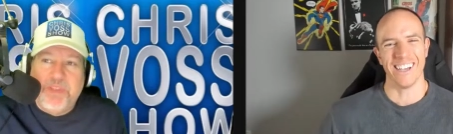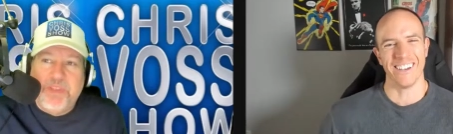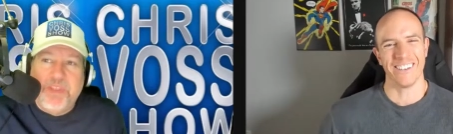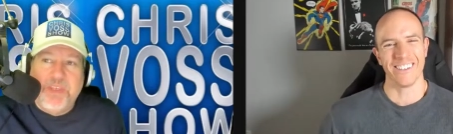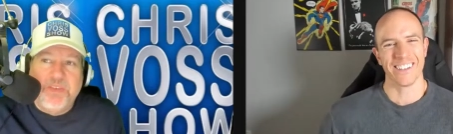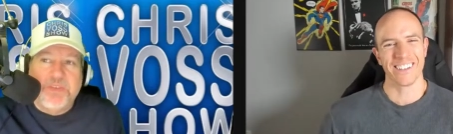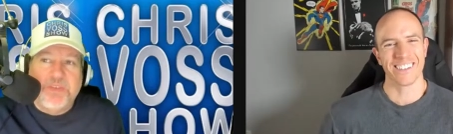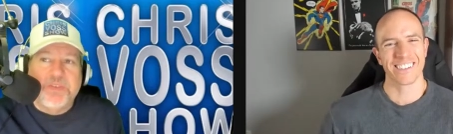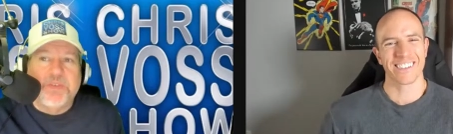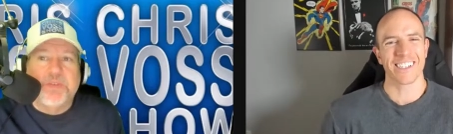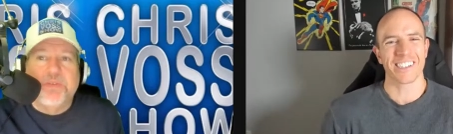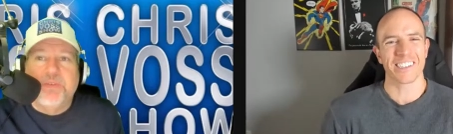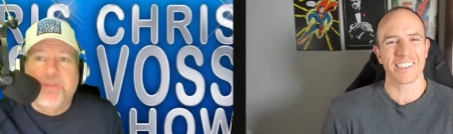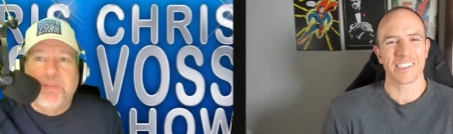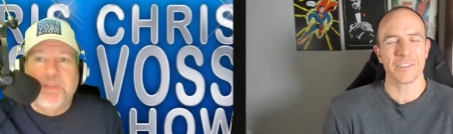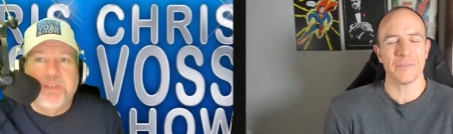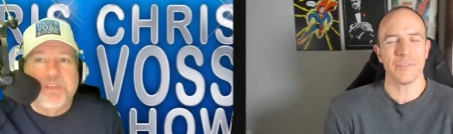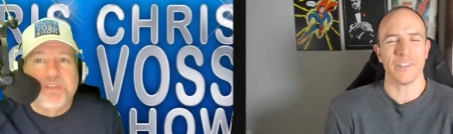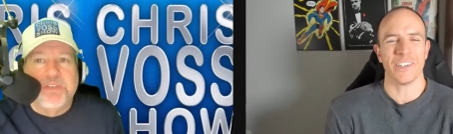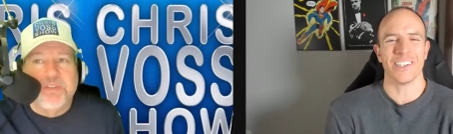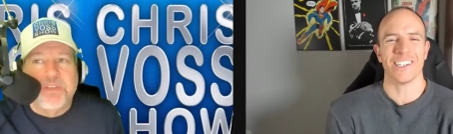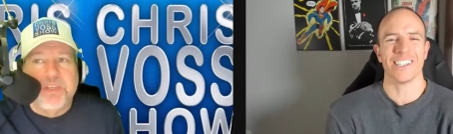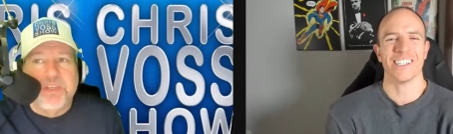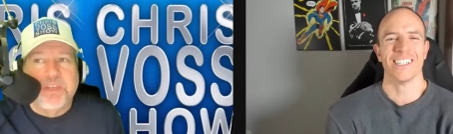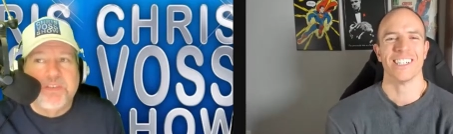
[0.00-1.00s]
Speaker 1: these are
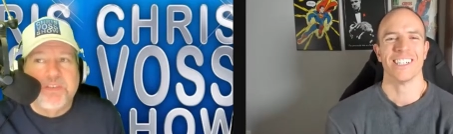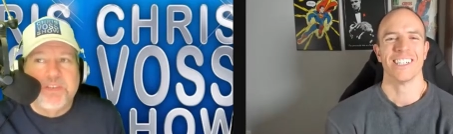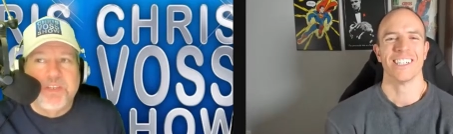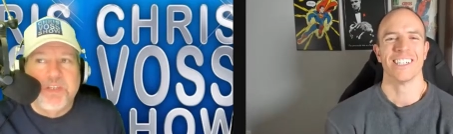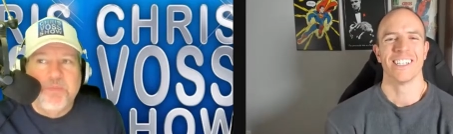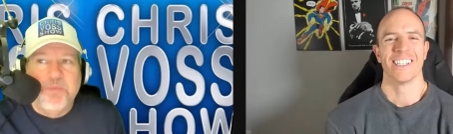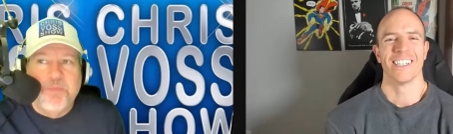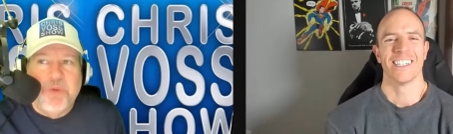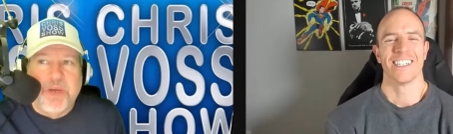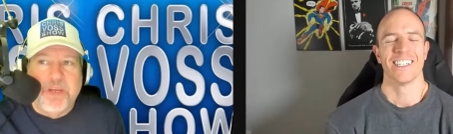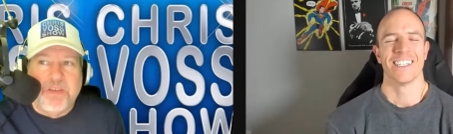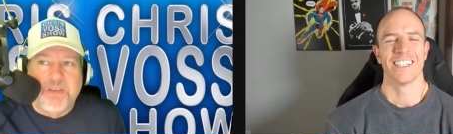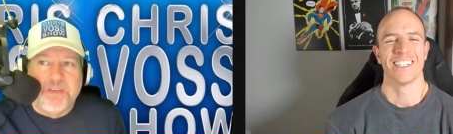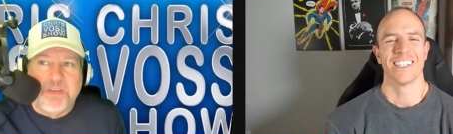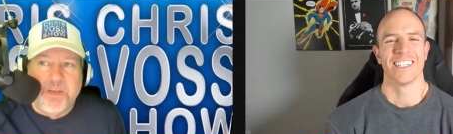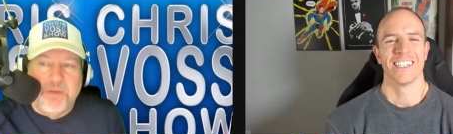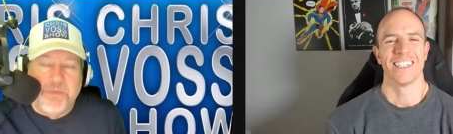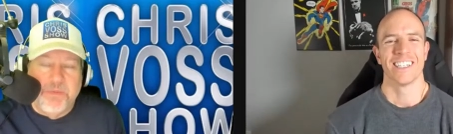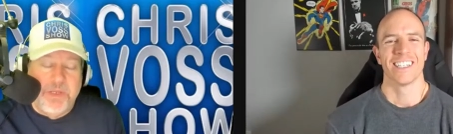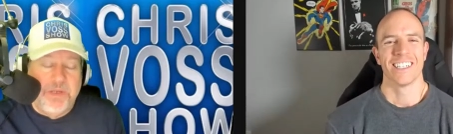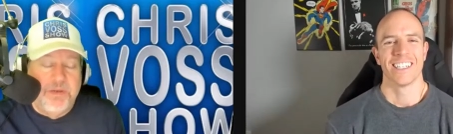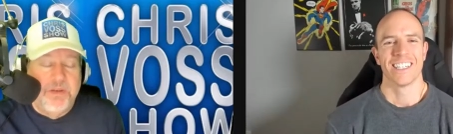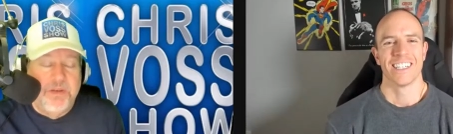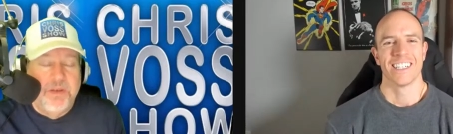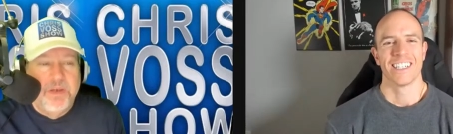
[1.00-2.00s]
these are things that impact you. I
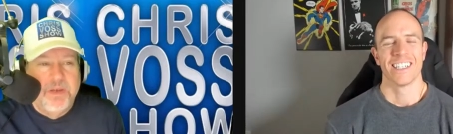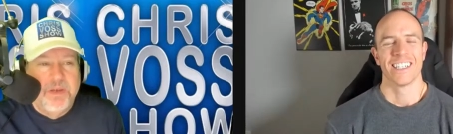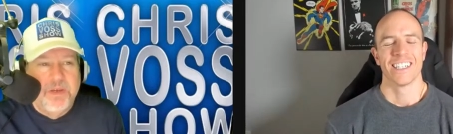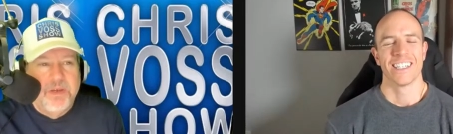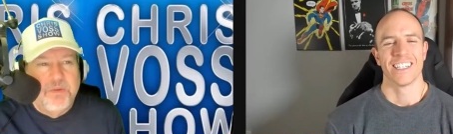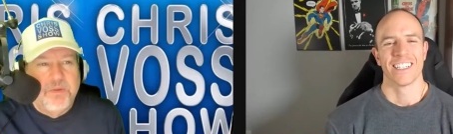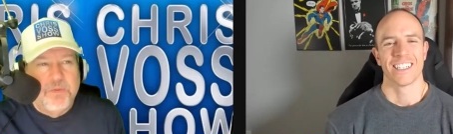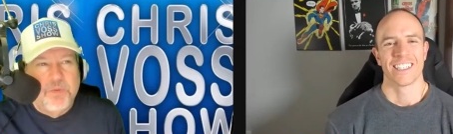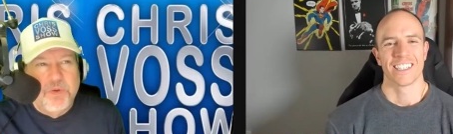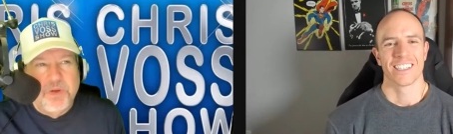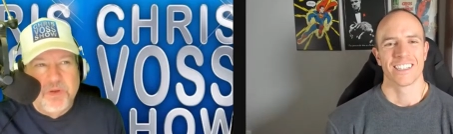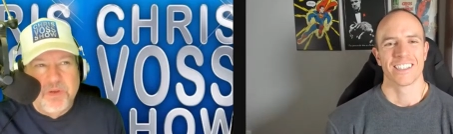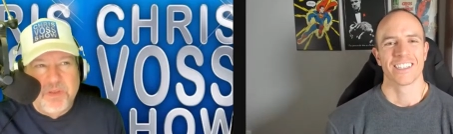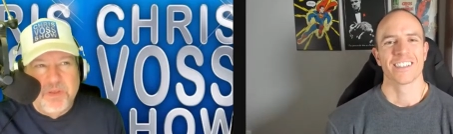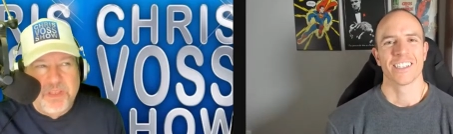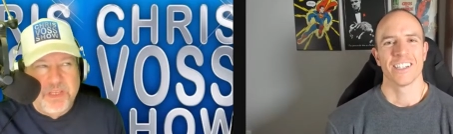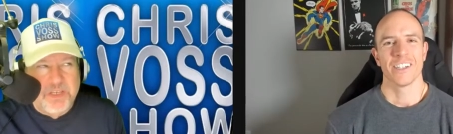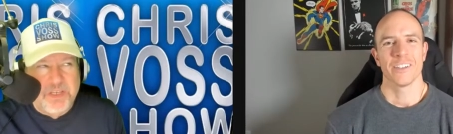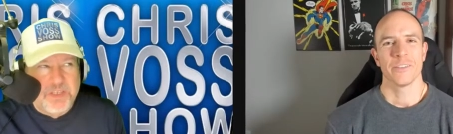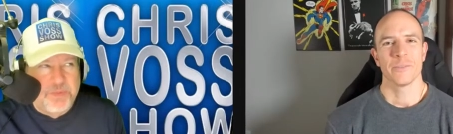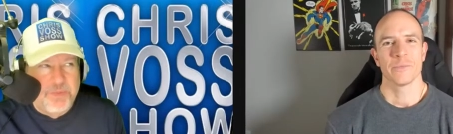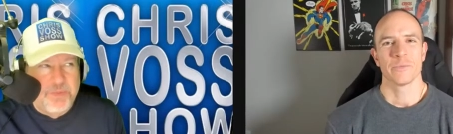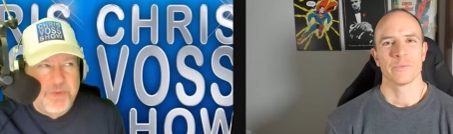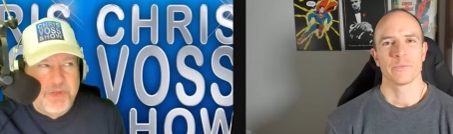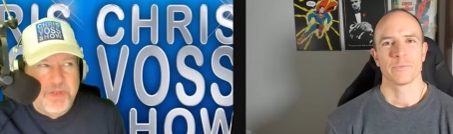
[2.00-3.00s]
mean, we're
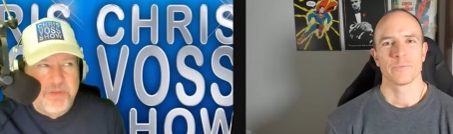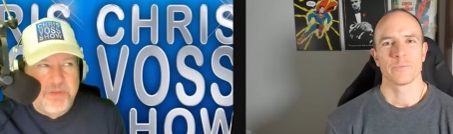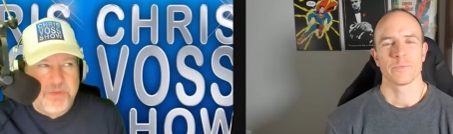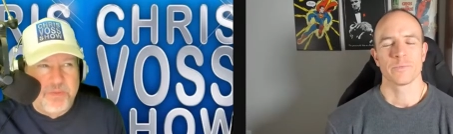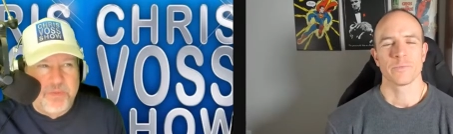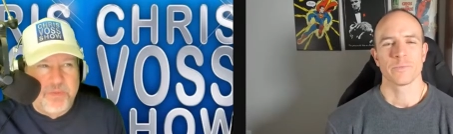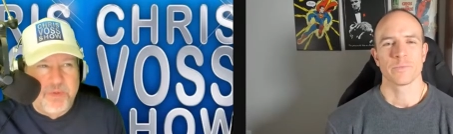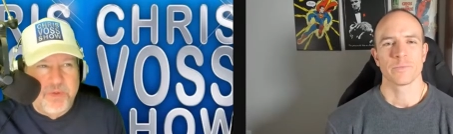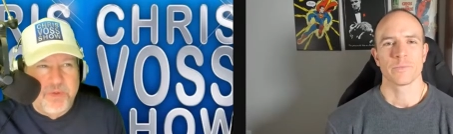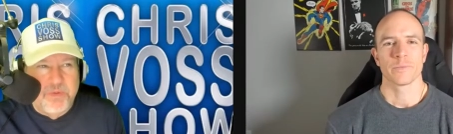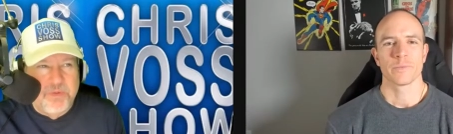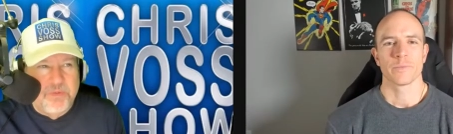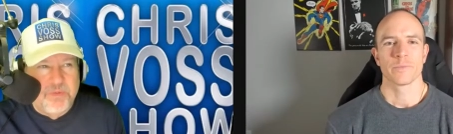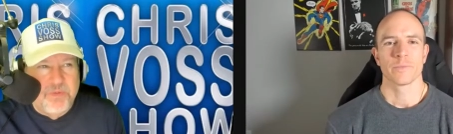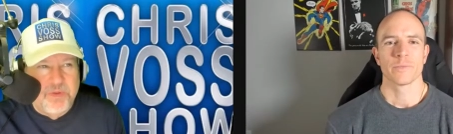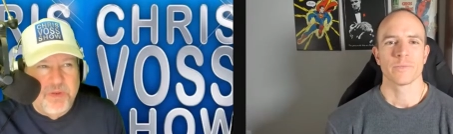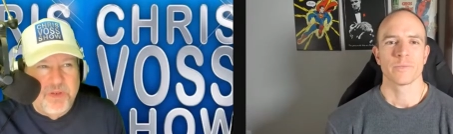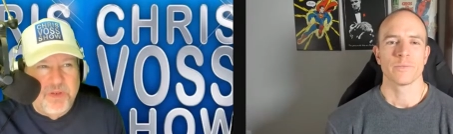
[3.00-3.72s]
next month. We're we, you